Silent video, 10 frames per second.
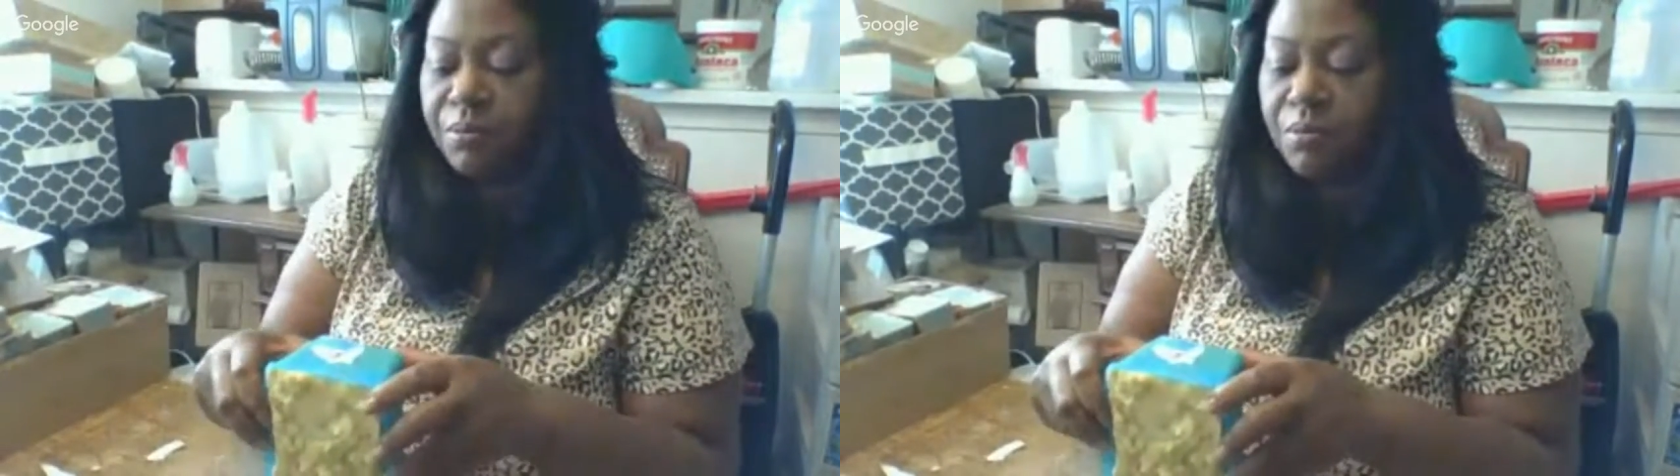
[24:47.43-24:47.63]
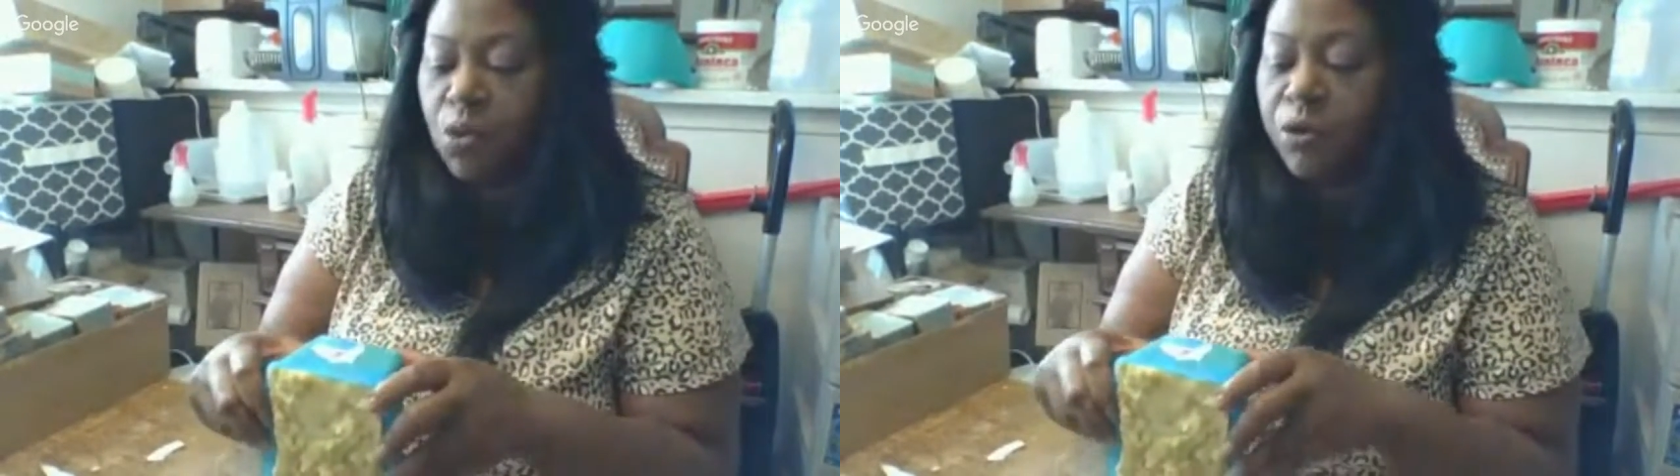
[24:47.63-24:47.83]

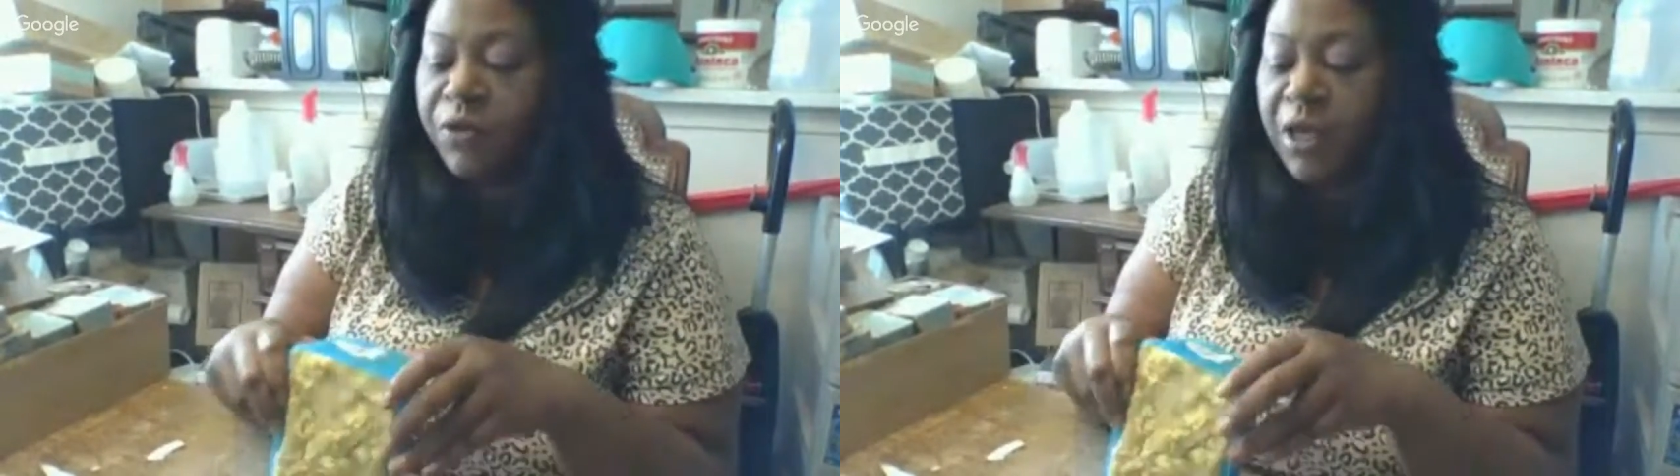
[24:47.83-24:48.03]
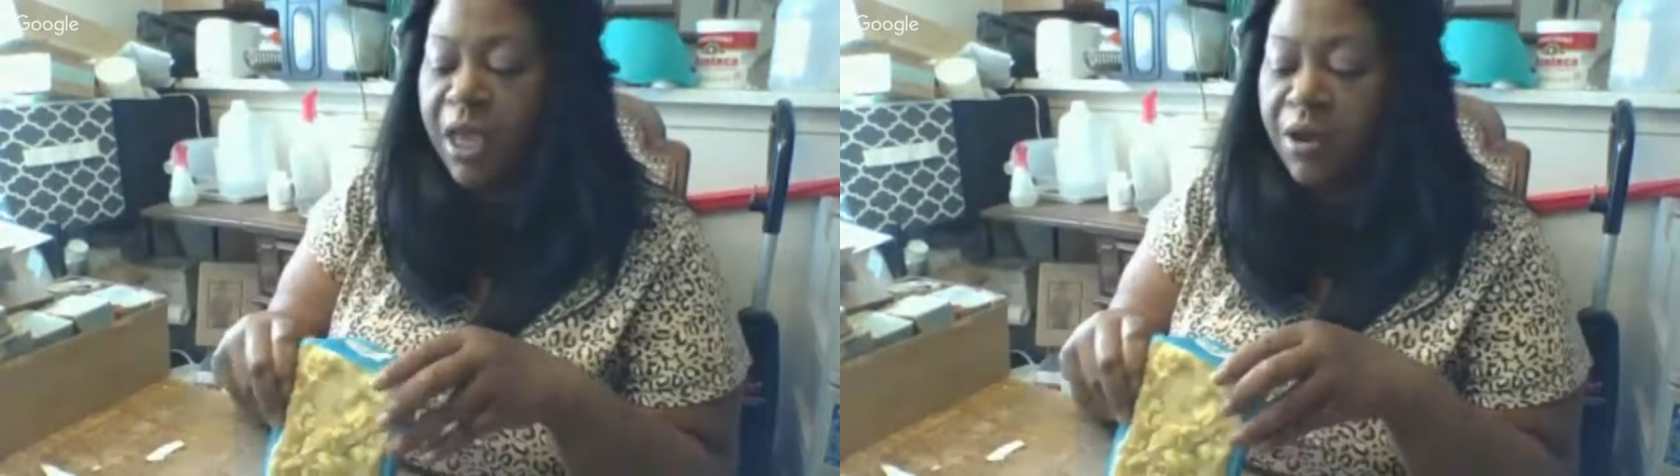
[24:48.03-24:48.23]
more of
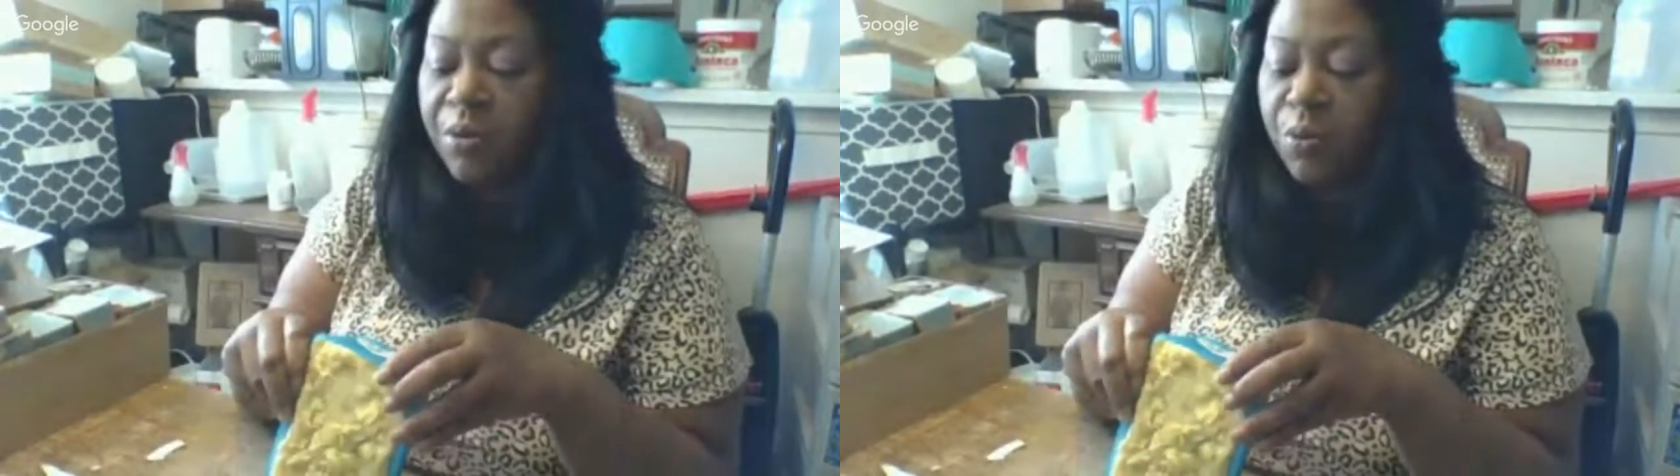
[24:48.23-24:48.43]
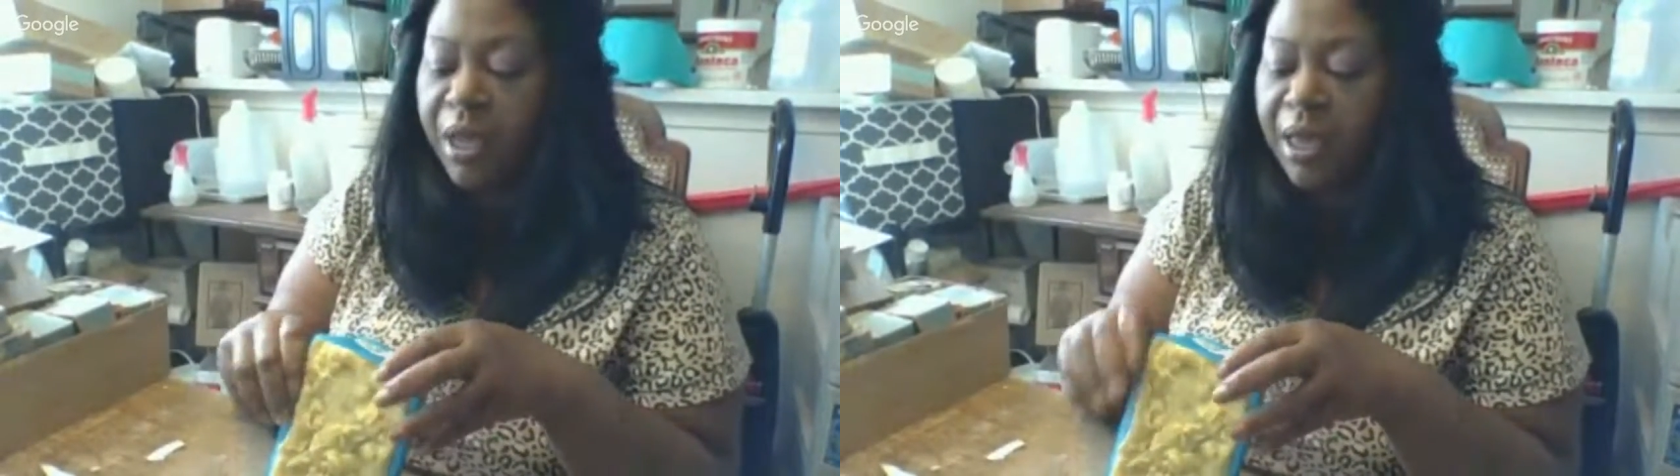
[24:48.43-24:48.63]
the air
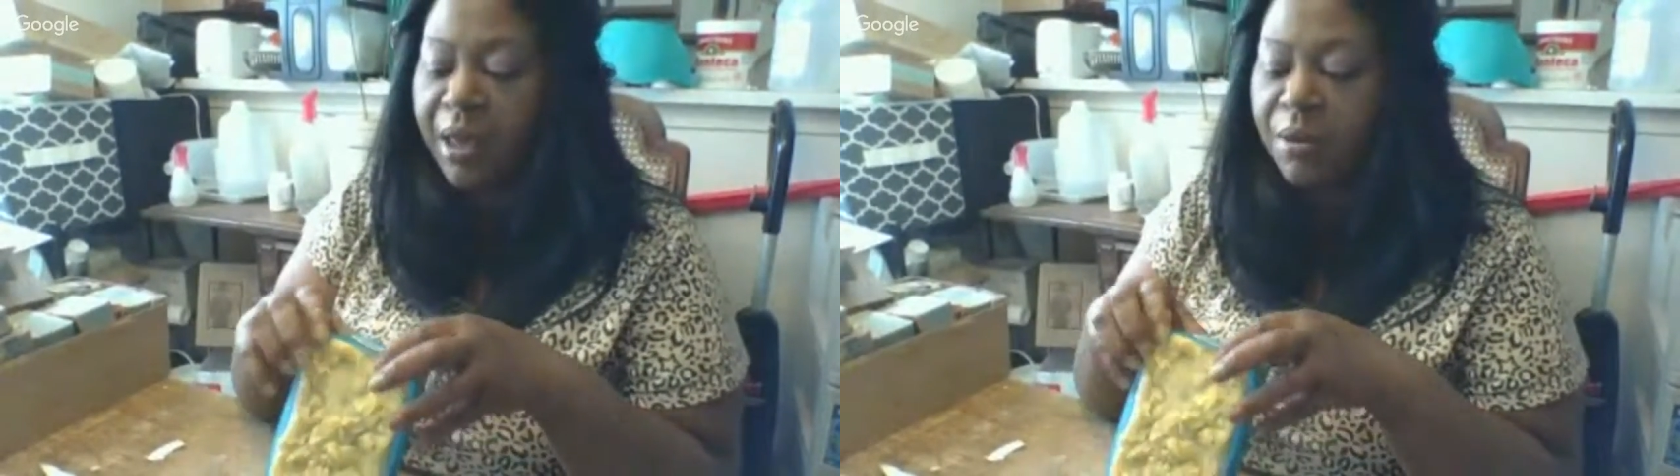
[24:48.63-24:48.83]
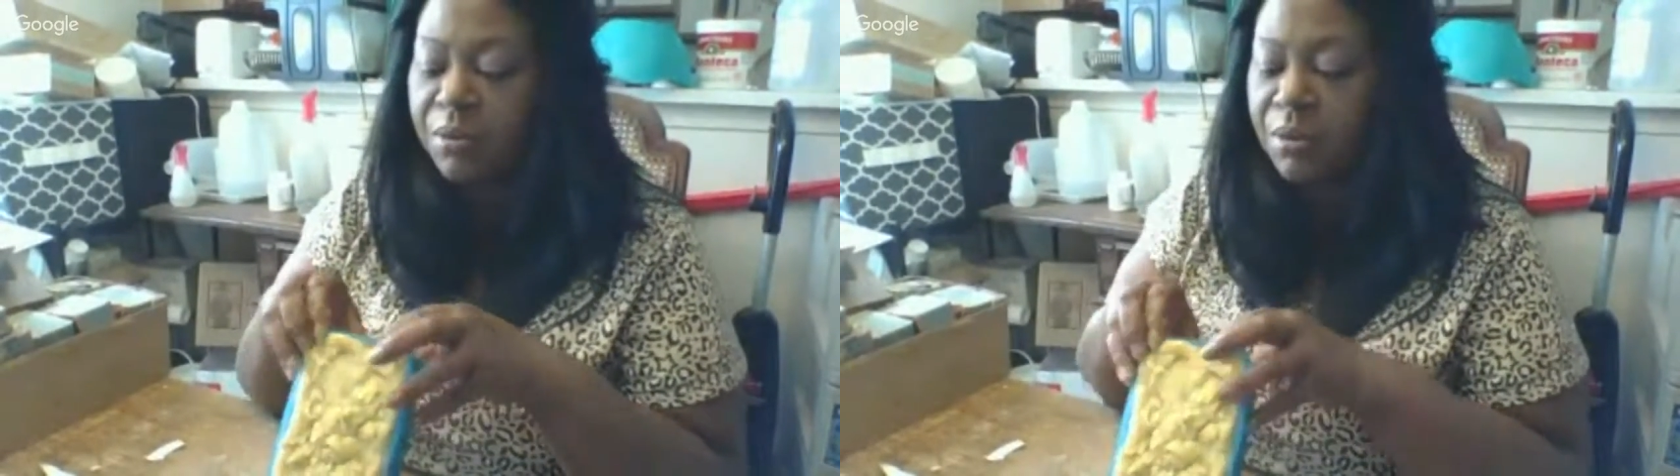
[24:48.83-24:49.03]
wick
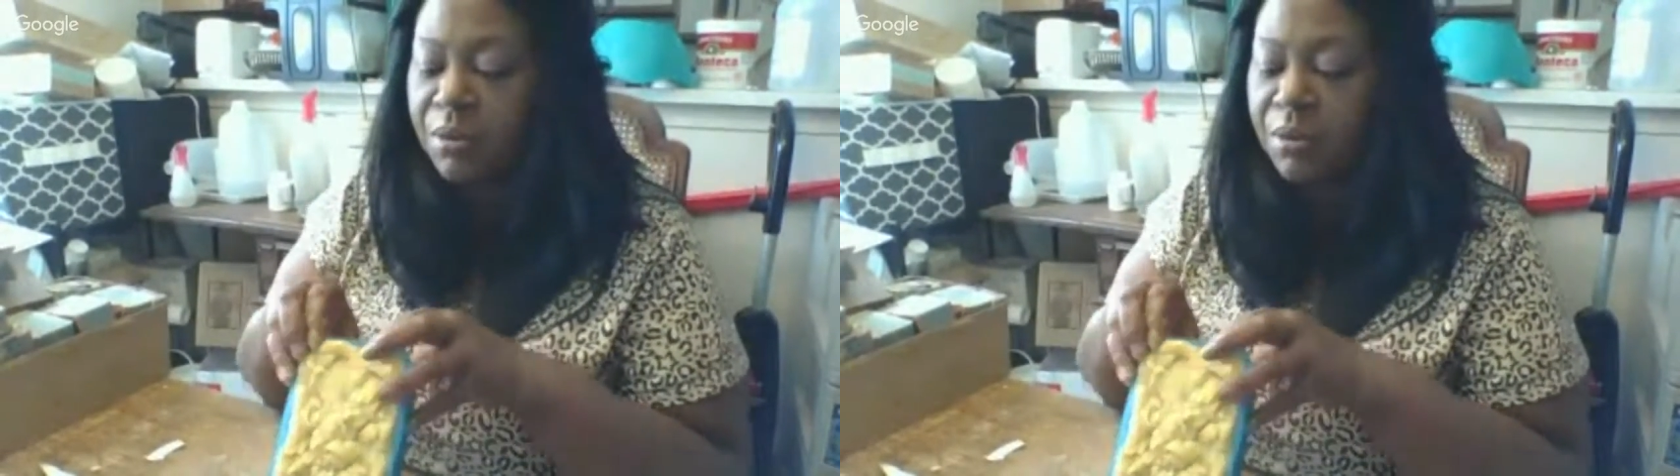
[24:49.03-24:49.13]
out.